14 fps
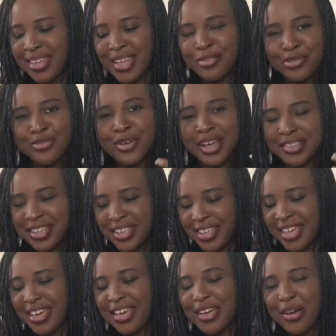I know you can
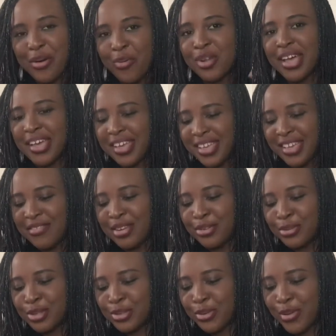hear what I hear in
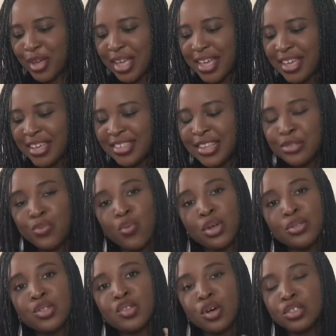this song. He says,
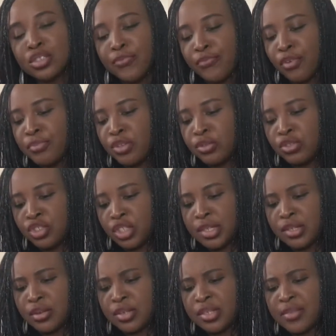One touch from you,
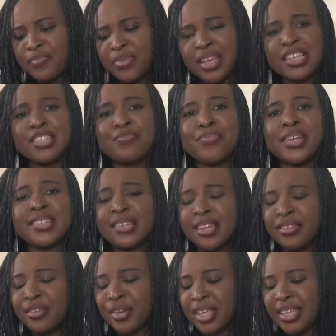Jesus, is better
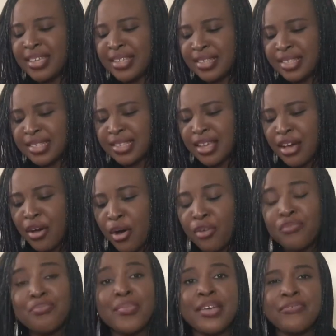than the kiss
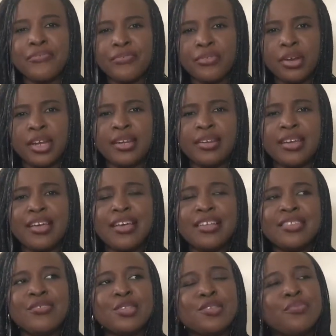of my friend.
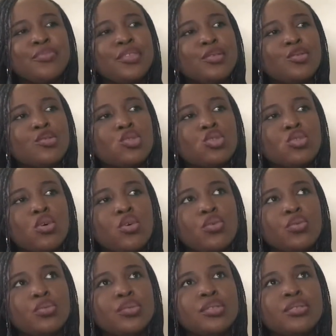There is something
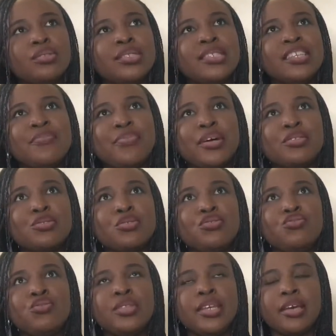so deep and so
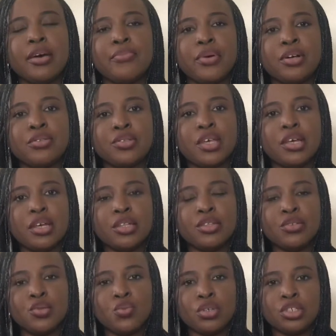unique about
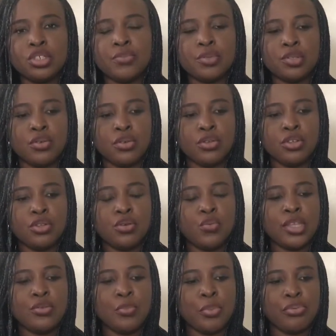this worship song. You know,
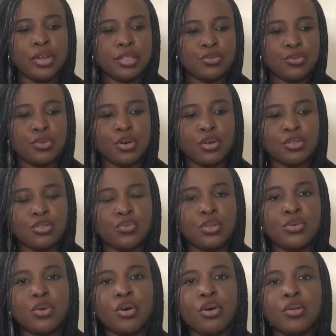when you pray to God, you want
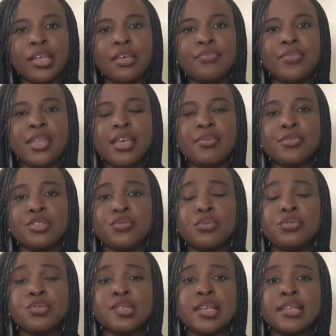to call Him names, you want
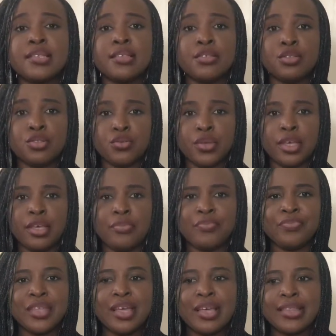to say things to Him
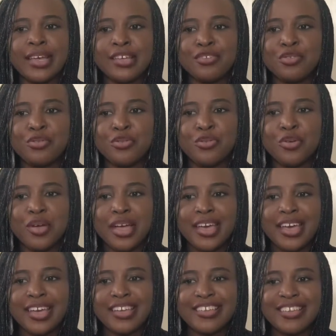that, you know,
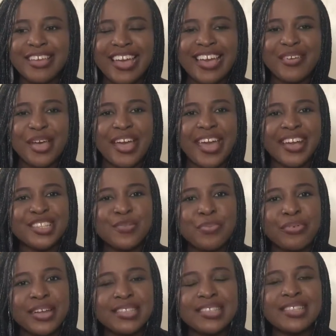
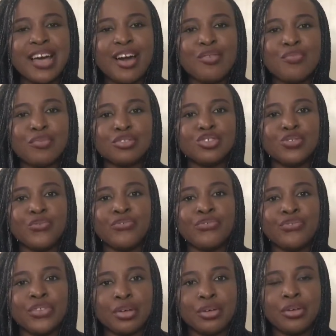expresses how much you
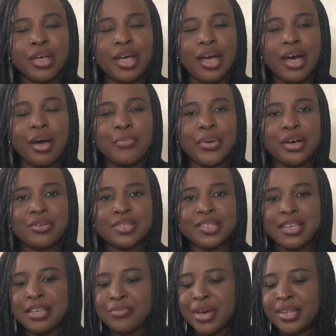feel about
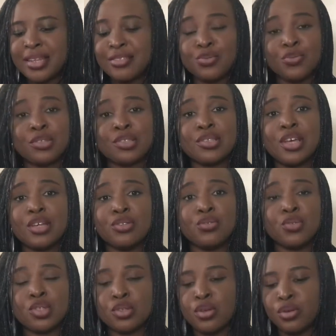Him. And that is what
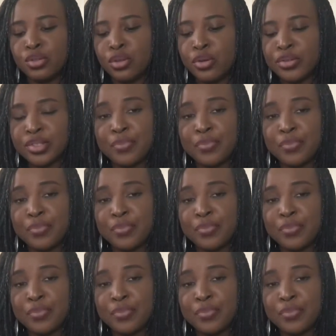this song does.